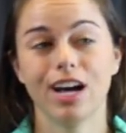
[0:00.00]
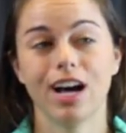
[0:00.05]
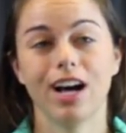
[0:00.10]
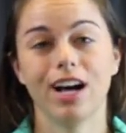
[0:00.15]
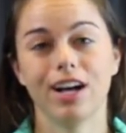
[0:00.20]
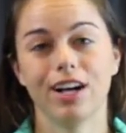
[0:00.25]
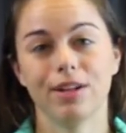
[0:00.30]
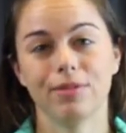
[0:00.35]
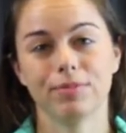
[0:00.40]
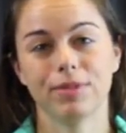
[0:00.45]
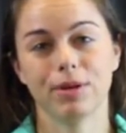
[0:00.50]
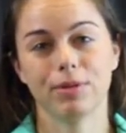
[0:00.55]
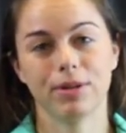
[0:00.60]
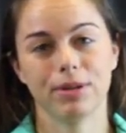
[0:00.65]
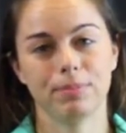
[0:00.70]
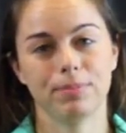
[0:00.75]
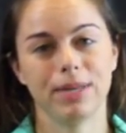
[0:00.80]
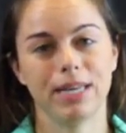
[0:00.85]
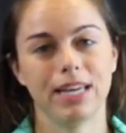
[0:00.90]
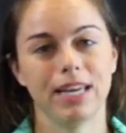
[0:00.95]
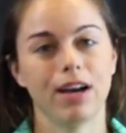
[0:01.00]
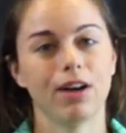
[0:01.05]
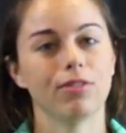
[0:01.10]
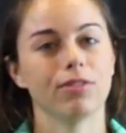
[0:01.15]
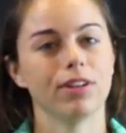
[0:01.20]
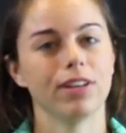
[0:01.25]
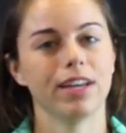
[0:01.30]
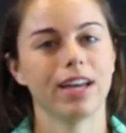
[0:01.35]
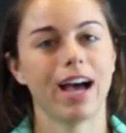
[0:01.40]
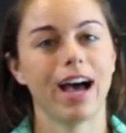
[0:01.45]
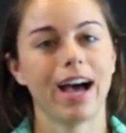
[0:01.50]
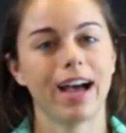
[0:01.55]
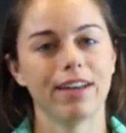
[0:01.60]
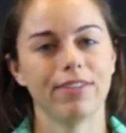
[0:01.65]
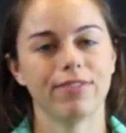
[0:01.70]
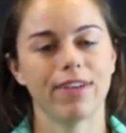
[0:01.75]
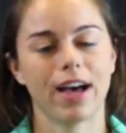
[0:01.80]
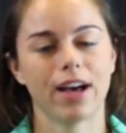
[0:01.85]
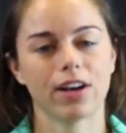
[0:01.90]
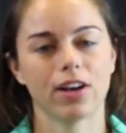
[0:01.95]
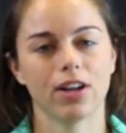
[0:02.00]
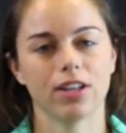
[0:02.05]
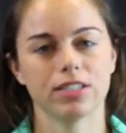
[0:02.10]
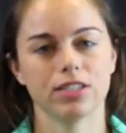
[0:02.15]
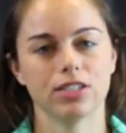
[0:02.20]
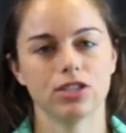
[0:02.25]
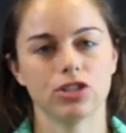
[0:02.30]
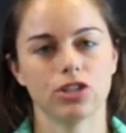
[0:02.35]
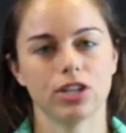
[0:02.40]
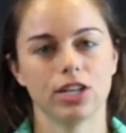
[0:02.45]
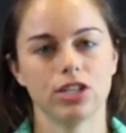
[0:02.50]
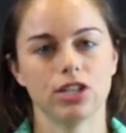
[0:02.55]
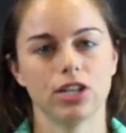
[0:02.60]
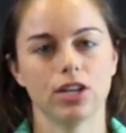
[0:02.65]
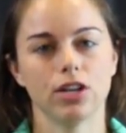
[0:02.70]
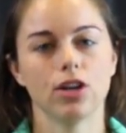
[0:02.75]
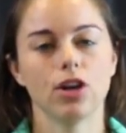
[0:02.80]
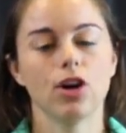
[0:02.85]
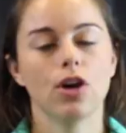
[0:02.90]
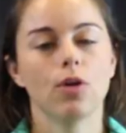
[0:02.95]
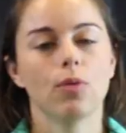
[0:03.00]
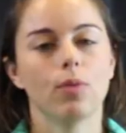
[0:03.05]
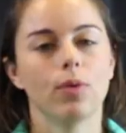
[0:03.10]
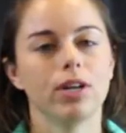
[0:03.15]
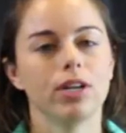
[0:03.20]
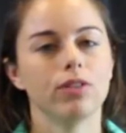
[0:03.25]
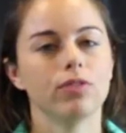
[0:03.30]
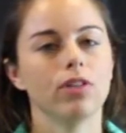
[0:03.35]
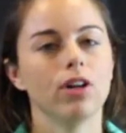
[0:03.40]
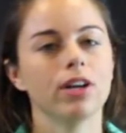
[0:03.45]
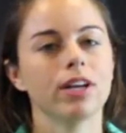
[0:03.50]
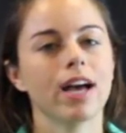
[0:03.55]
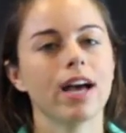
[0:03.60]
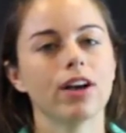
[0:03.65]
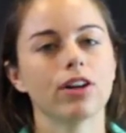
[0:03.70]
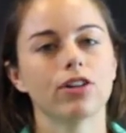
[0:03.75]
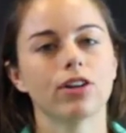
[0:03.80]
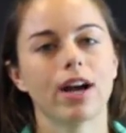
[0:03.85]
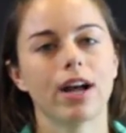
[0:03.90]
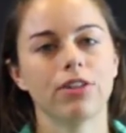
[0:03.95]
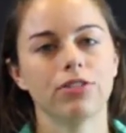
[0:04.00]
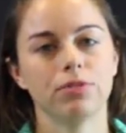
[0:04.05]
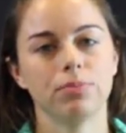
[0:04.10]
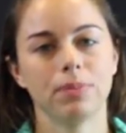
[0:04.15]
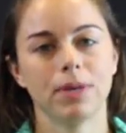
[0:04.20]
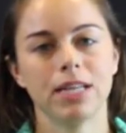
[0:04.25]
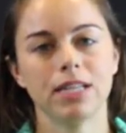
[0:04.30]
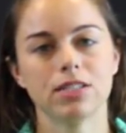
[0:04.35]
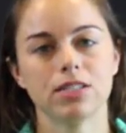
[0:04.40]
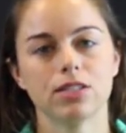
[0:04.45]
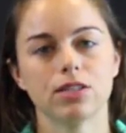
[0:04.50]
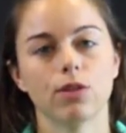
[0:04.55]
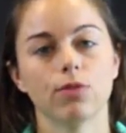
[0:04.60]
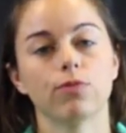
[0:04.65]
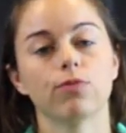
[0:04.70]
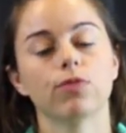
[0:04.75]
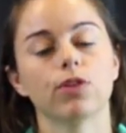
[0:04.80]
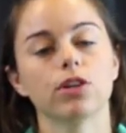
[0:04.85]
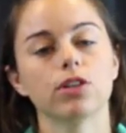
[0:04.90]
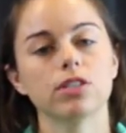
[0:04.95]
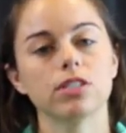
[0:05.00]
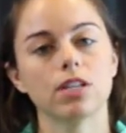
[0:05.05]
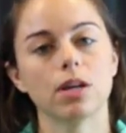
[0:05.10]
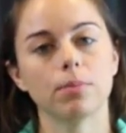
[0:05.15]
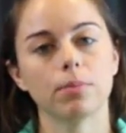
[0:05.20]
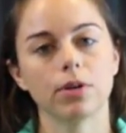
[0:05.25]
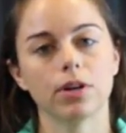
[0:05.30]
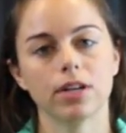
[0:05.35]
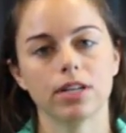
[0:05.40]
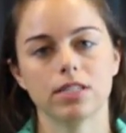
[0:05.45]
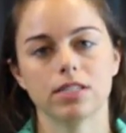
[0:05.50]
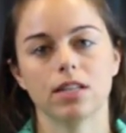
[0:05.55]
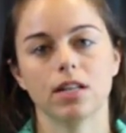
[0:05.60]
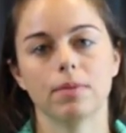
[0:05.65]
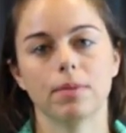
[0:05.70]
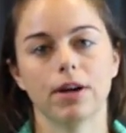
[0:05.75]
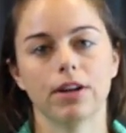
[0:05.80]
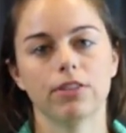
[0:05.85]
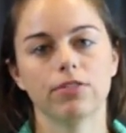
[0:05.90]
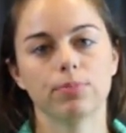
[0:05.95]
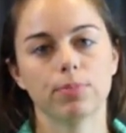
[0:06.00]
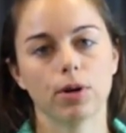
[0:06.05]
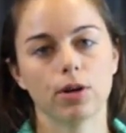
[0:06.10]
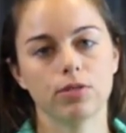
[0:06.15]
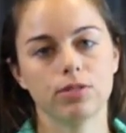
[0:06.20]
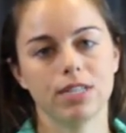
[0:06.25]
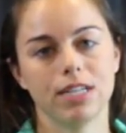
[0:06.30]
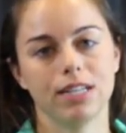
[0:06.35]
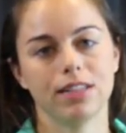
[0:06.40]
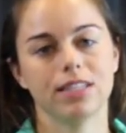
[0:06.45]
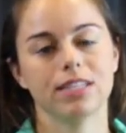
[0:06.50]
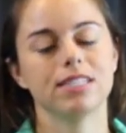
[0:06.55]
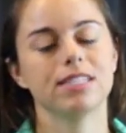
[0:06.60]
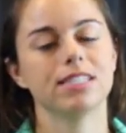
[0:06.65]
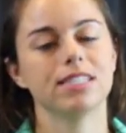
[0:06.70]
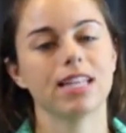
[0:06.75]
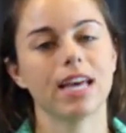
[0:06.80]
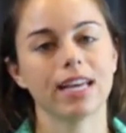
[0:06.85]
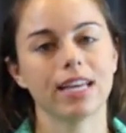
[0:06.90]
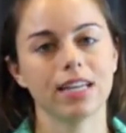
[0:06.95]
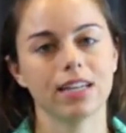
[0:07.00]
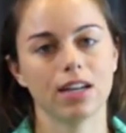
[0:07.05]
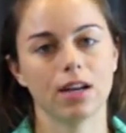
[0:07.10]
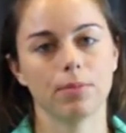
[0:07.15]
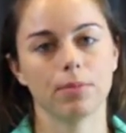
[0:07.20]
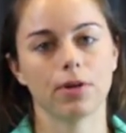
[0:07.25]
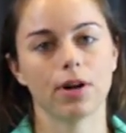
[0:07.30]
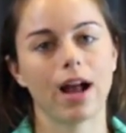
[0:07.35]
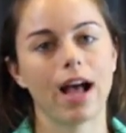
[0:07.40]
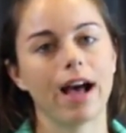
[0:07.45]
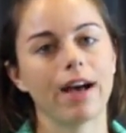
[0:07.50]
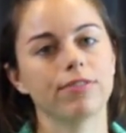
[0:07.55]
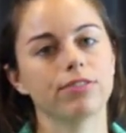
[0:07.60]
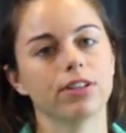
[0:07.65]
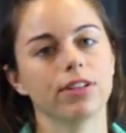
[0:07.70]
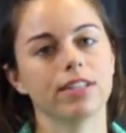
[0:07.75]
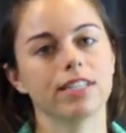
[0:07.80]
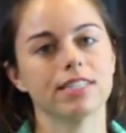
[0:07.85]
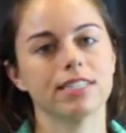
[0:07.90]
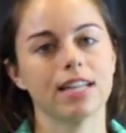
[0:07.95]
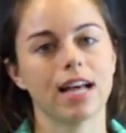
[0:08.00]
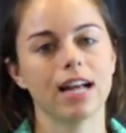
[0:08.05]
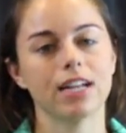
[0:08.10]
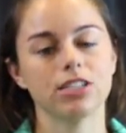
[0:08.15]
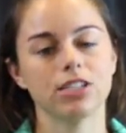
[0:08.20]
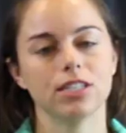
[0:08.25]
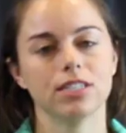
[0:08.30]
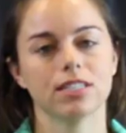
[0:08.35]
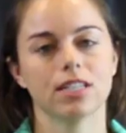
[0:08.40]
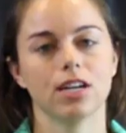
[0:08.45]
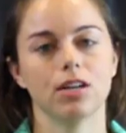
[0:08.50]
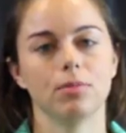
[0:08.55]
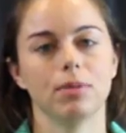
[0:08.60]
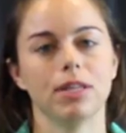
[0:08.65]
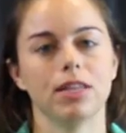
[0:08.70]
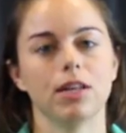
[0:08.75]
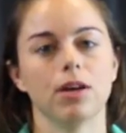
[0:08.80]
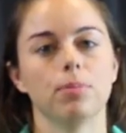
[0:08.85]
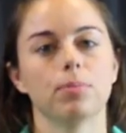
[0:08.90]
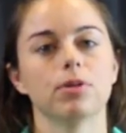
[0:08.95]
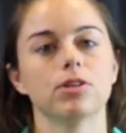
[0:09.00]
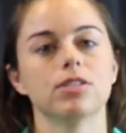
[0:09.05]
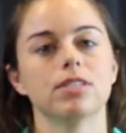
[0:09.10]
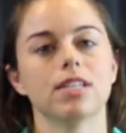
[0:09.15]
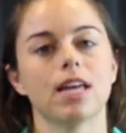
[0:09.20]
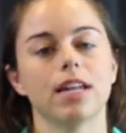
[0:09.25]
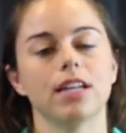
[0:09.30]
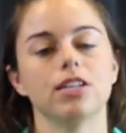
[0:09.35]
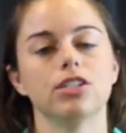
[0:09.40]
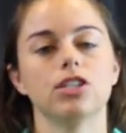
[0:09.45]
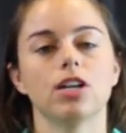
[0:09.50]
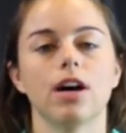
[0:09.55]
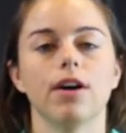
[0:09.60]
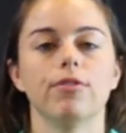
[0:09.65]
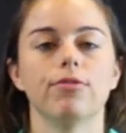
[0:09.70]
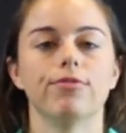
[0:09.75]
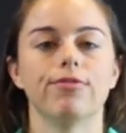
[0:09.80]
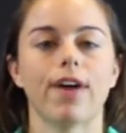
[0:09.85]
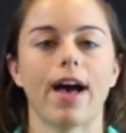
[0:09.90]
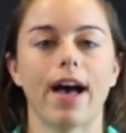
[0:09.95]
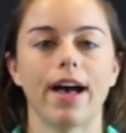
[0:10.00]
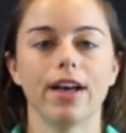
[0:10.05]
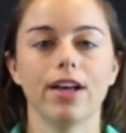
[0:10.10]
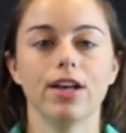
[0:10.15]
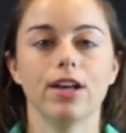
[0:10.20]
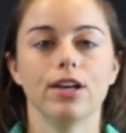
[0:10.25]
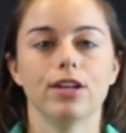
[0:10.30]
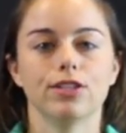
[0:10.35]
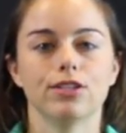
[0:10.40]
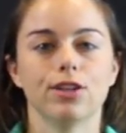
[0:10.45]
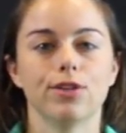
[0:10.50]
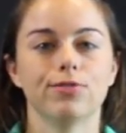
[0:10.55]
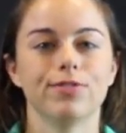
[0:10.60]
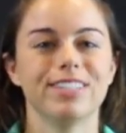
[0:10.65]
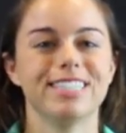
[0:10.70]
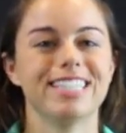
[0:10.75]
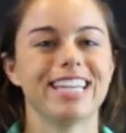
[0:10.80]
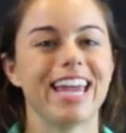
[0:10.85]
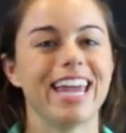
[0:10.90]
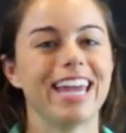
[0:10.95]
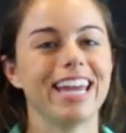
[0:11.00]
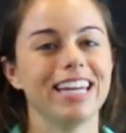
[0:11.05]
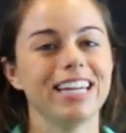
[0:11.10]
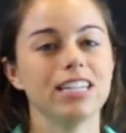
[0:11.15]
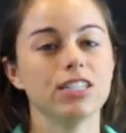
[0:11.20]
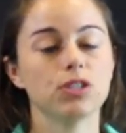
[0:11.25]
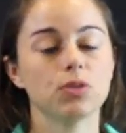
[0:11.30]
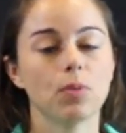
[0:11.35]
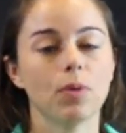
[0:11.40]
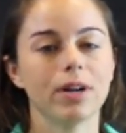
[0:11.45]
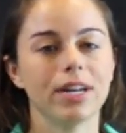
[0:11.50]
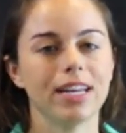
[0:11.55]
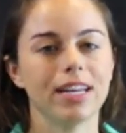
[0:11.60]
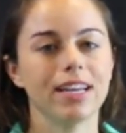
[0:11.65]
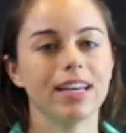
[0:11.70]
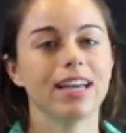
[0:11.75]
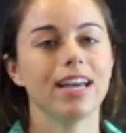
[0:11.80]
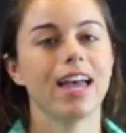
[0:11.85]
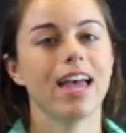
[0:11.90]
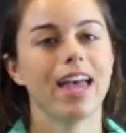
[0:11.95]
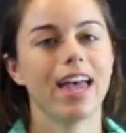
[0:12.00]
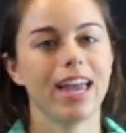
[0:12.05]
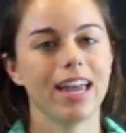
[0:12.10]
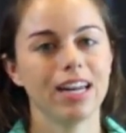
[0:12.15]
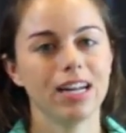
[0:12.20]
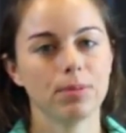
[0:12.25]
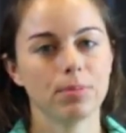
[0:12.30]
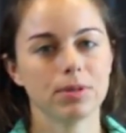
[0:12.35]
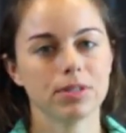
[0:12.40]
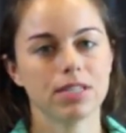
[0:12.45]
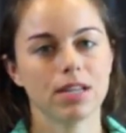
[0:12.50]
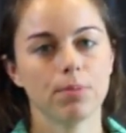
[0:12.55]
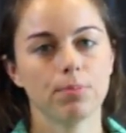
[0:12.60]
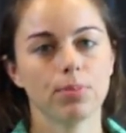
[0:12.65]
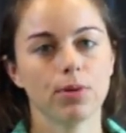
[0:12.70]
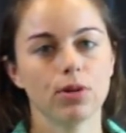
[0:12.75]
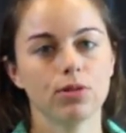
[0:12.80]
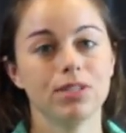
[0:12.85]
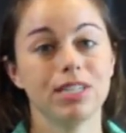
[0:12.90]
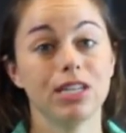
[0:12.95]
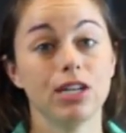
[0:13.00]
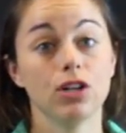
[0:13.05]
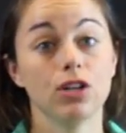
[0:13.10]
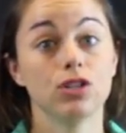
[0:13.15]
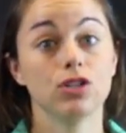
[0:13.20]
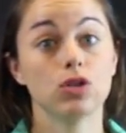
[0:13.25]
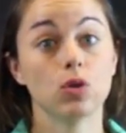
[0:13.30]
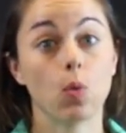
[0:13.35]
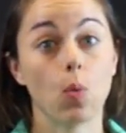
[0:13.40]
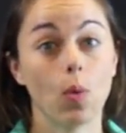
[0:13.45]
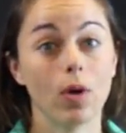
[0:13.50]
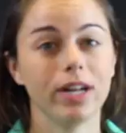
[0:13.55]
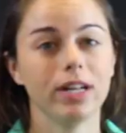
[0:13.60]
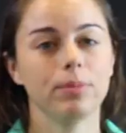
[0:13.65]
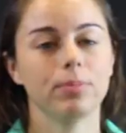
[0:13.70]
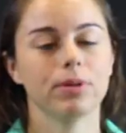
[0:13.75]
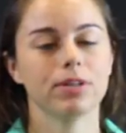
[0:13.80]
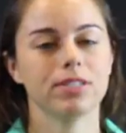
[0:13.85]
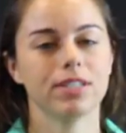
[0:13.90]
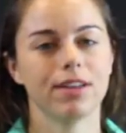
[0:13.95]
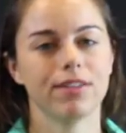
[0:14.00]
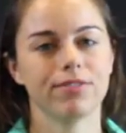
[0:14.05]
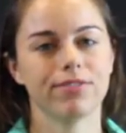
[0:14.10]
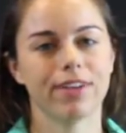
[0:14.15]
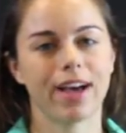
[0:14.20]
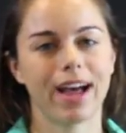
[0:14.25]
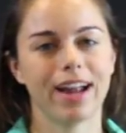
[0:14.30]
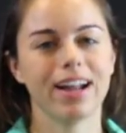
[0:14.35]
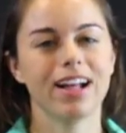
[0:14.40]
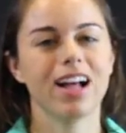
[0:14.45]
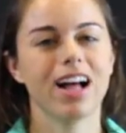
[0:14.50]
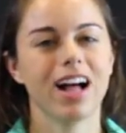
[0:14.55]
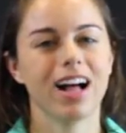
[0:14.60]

That would be a really high fat concentration. When you look at ground meats, the first number is the amount of protein. The second number after the slash is going to be the percentage of fat. So if it's 80-20, 80% protein, 20% fat.